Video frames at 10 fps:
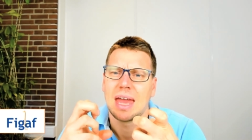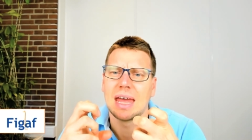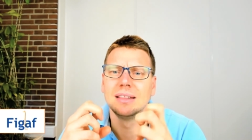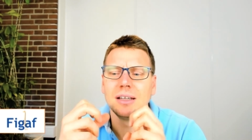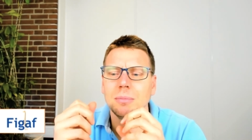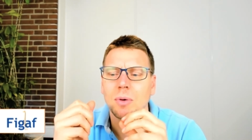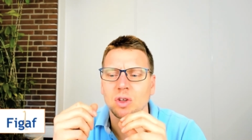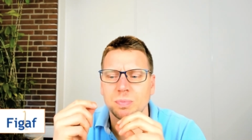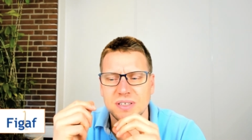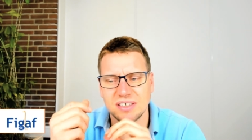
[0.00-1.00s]
a little more
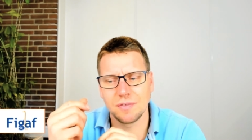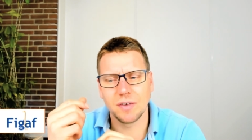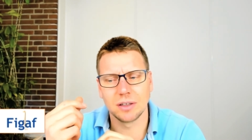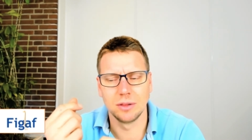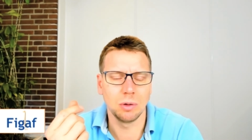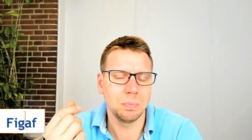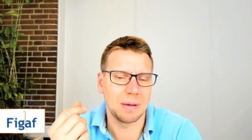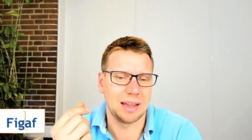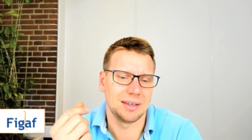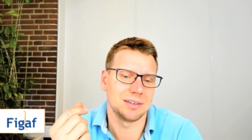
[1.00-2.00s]
specific load
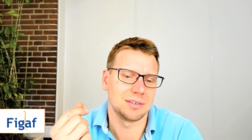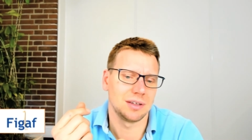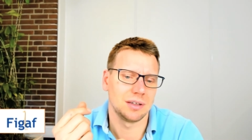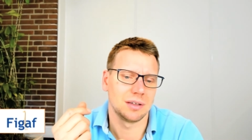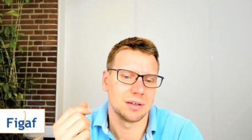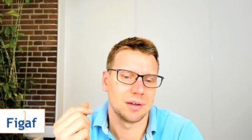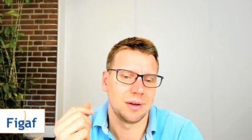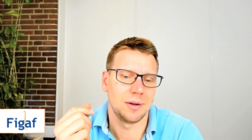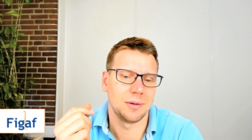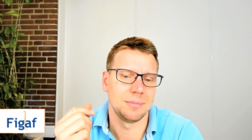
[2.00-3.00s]
balancing.
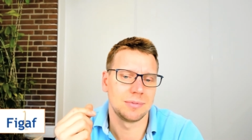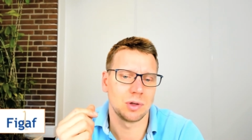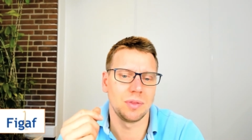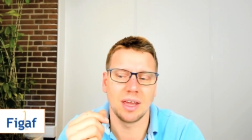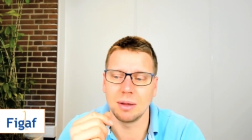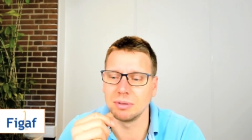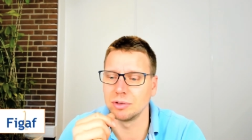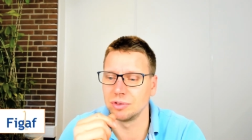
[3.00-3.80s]
Um, so they're able to